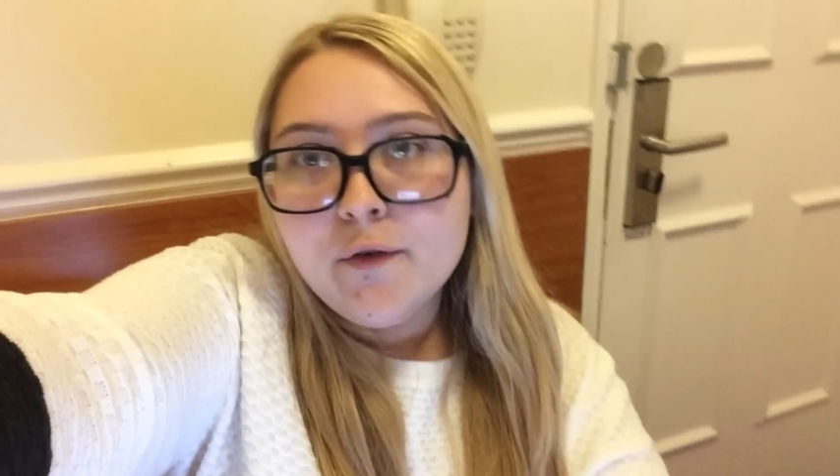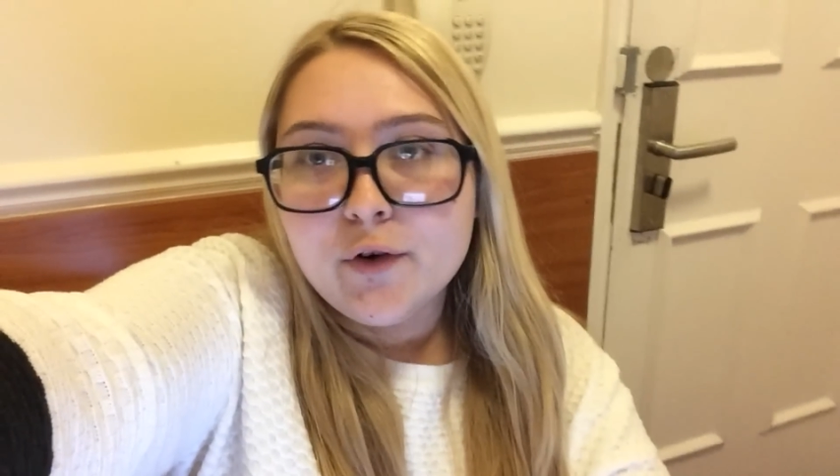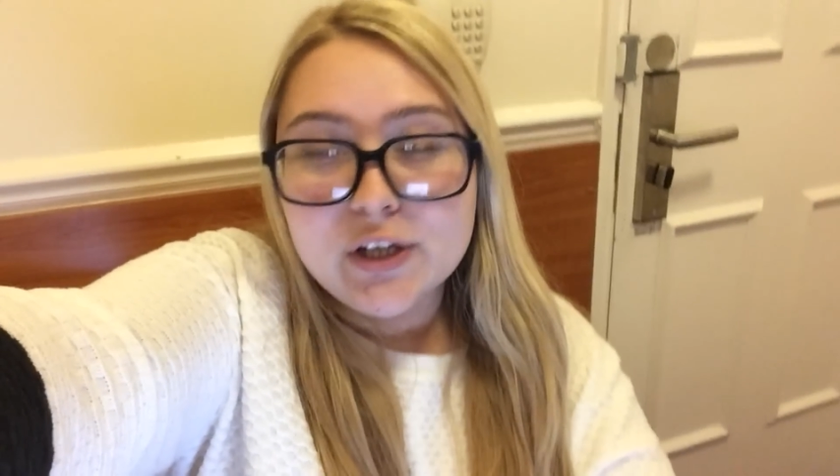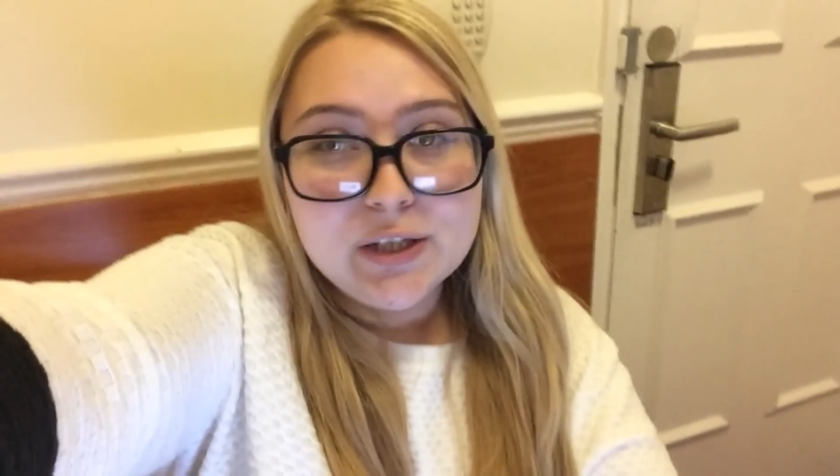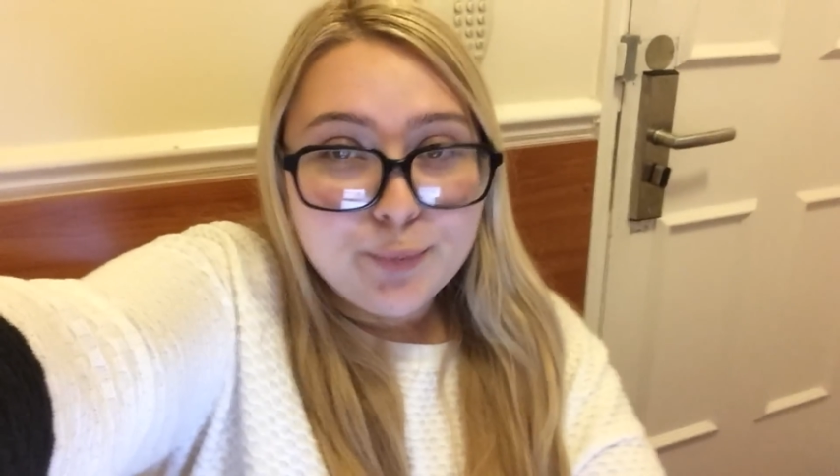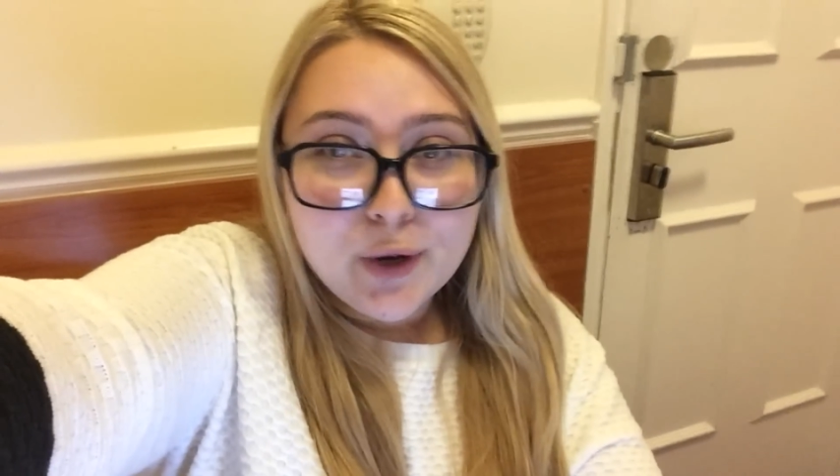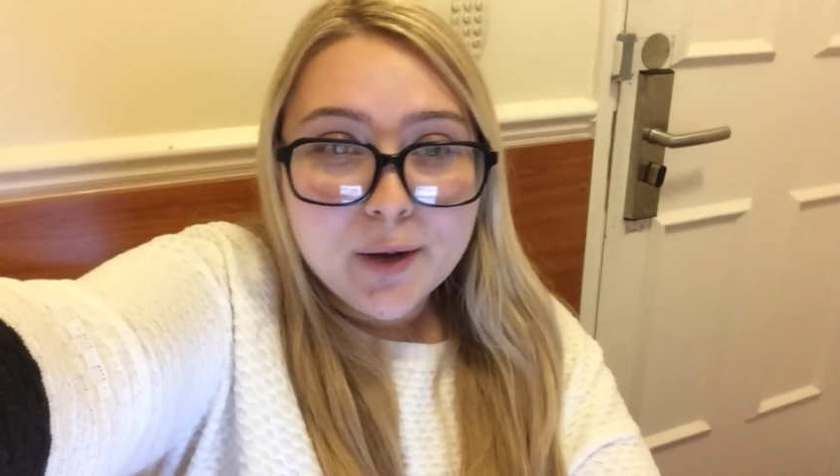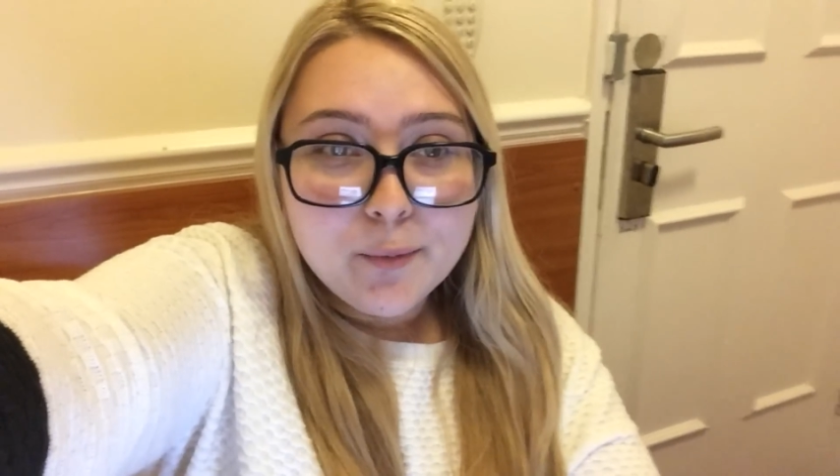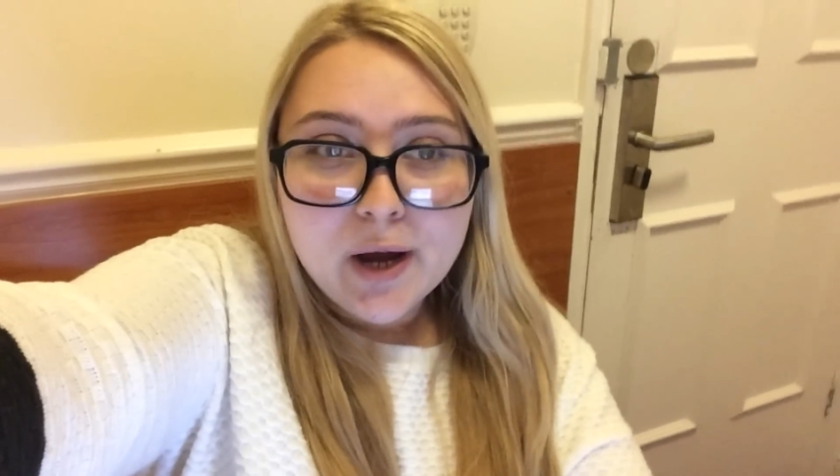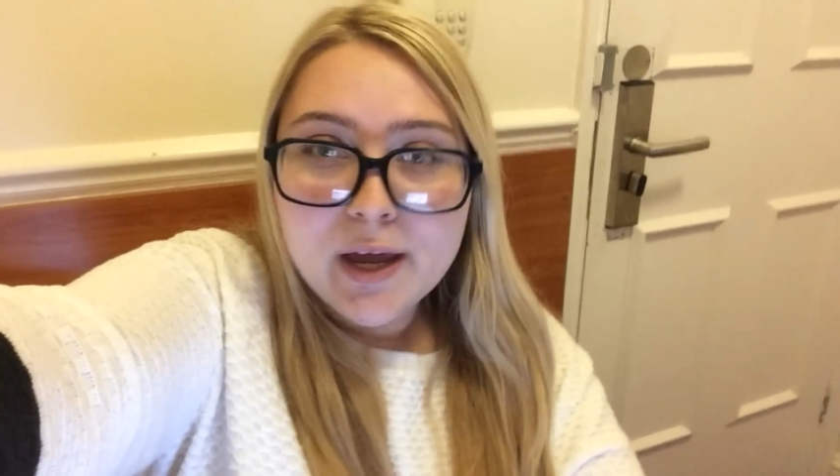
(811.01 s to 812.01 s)
for the
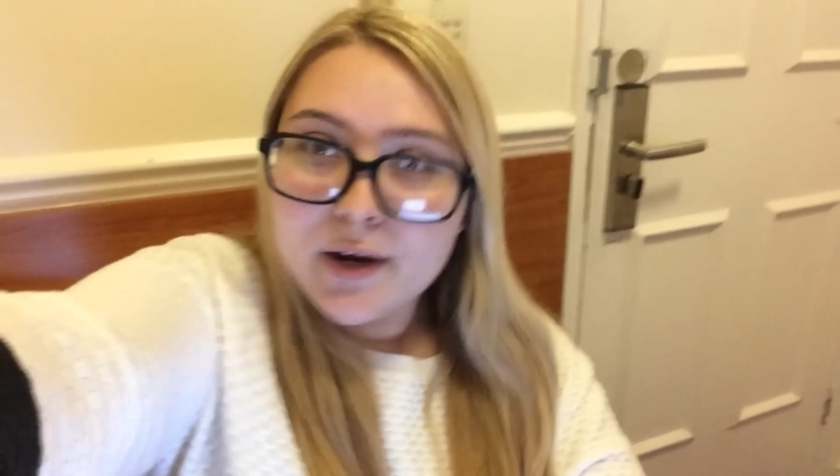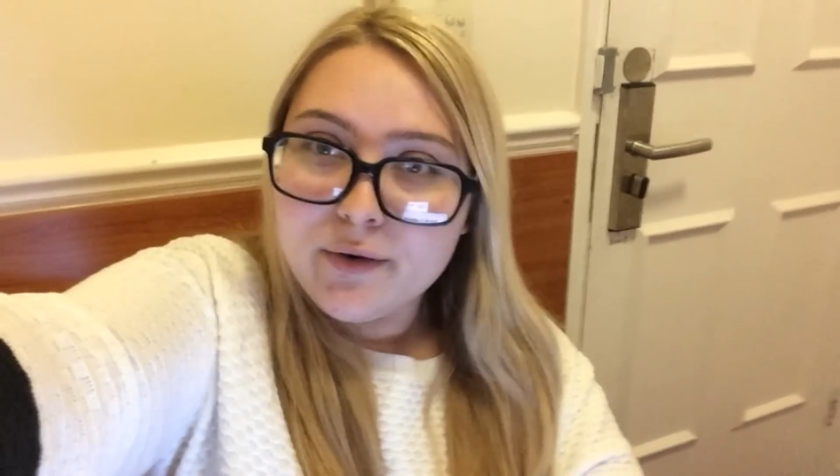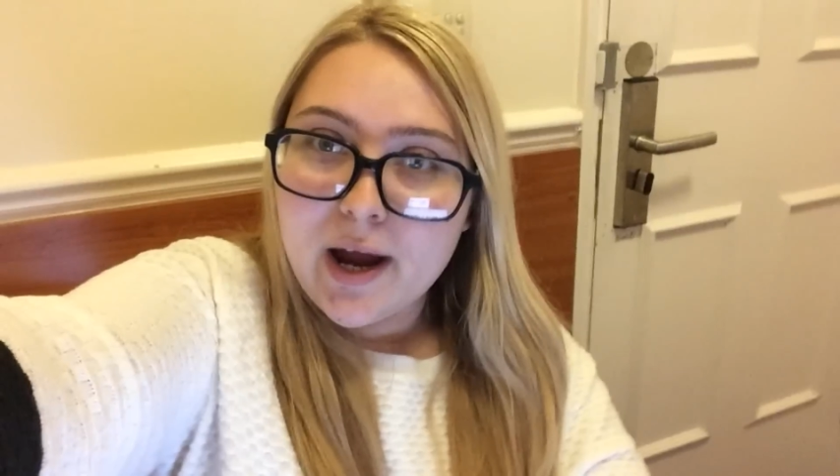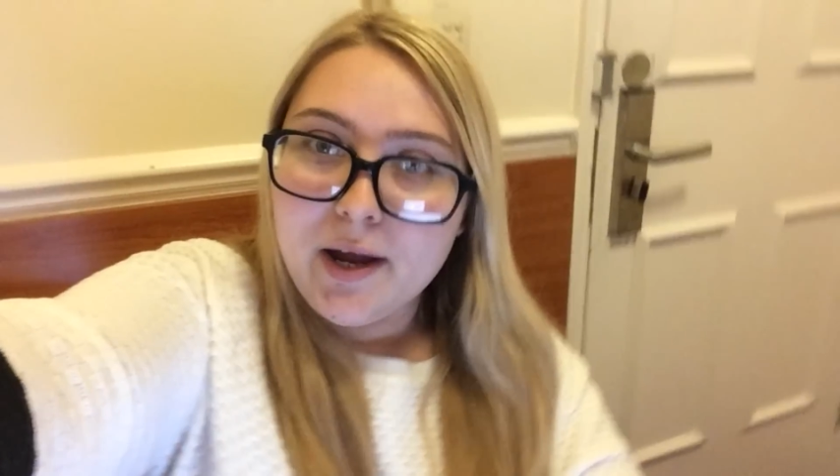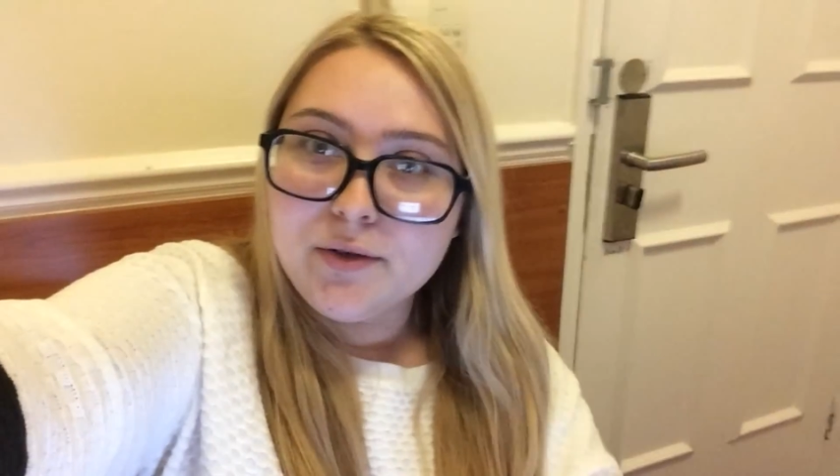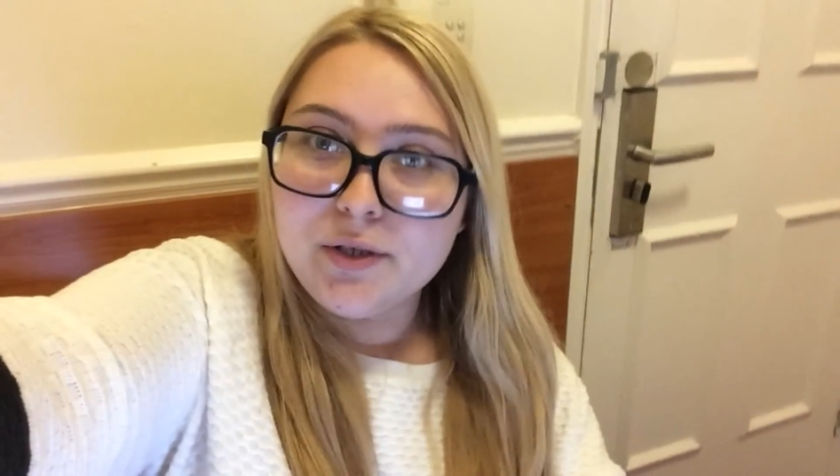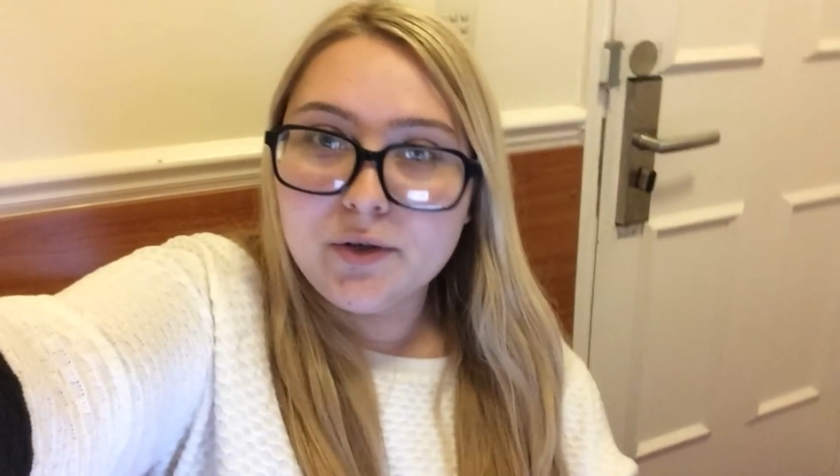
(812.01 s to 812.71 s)
spring break around